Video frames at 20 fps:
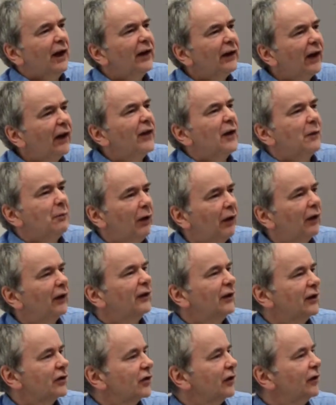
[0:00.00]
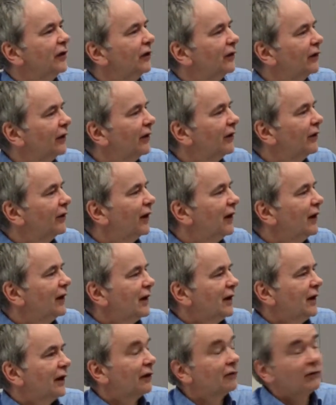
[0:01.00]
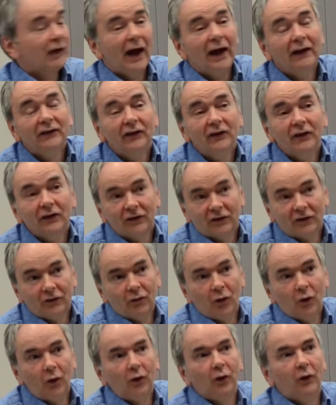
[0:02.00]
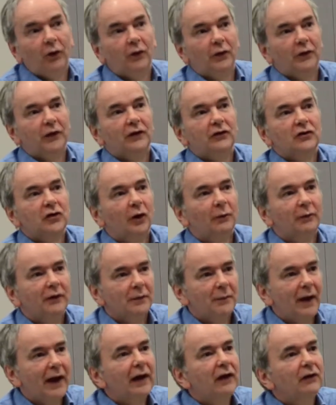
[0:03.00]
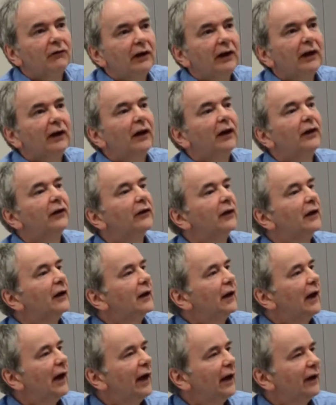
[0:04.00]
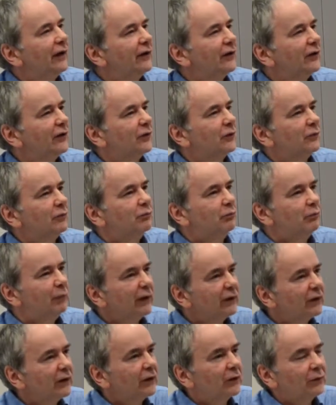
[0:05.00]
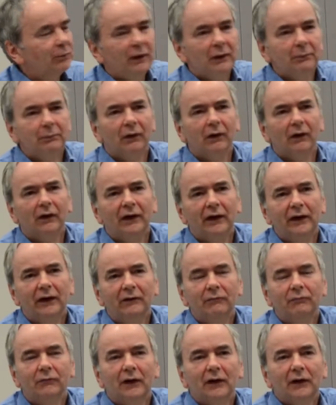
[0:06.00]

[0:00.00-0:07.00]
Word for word: other politicians and candidates for the job at the Bank of England and business people, the